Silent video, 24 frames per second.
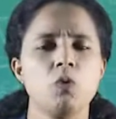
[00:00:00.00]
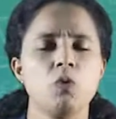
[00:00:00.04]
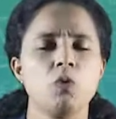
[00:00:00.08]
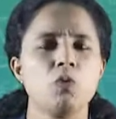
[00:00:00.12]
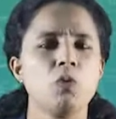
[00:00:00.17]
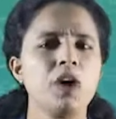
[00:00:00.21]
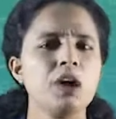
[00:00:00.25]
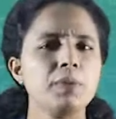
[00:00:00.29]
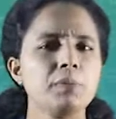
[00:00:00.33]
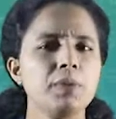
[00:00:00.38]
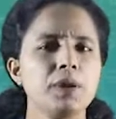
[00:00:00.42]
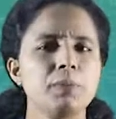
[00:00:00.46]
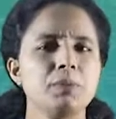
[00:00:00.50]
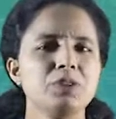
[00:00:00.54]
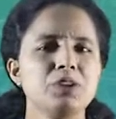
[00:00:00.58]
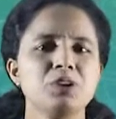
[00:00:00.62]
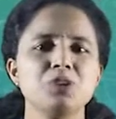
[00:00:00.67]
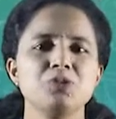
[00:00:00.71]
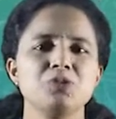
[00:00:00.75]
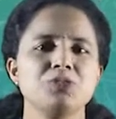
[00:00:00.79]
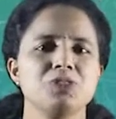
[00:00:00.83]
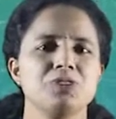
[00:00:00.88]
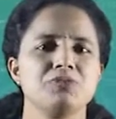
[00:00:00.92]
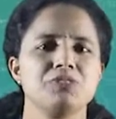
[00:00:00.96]
What may be the
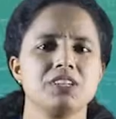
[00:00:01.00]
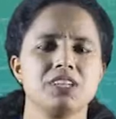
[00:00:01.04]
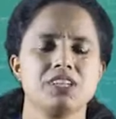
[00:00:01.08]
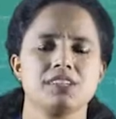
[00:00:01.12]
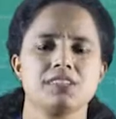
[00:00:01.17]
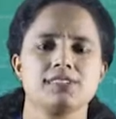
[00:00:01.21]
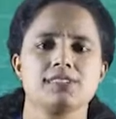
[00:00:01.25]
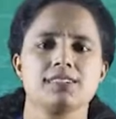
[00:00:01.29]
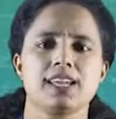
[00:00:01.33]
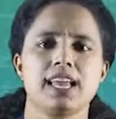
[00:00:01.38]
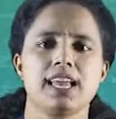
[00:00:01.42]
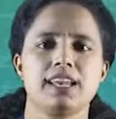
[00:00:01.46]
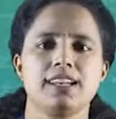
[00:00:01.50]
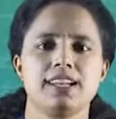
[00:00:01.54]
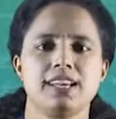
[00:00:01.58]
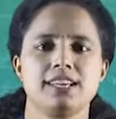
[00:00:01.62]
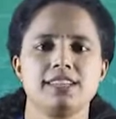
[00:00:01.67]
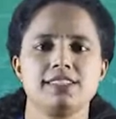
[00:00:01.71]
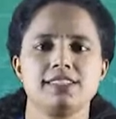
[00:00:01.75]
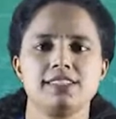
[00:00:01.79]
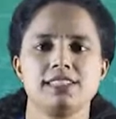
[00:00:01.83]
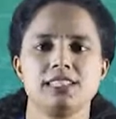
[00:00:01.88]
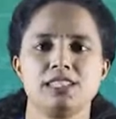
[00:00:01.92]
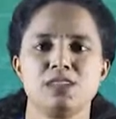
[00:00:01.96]
duty of the crystalline
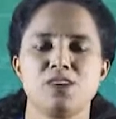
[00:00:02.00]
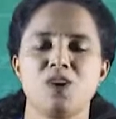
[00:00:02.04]
lens?